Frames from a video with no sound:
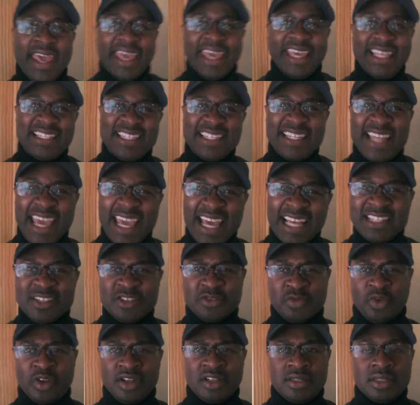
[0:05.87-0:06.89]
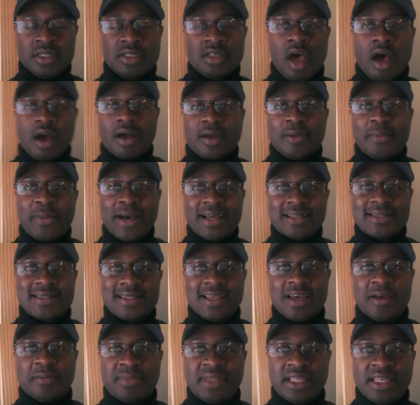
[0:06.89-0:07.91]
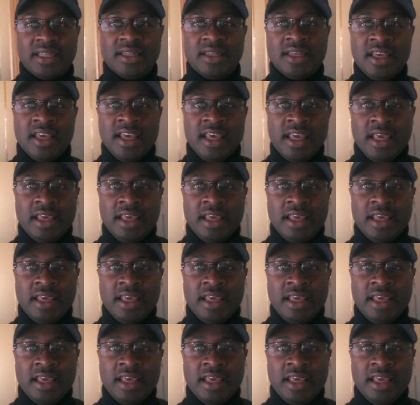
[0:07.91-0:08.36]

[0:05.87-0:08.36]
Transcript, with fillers: And today I just wanted to talk about something.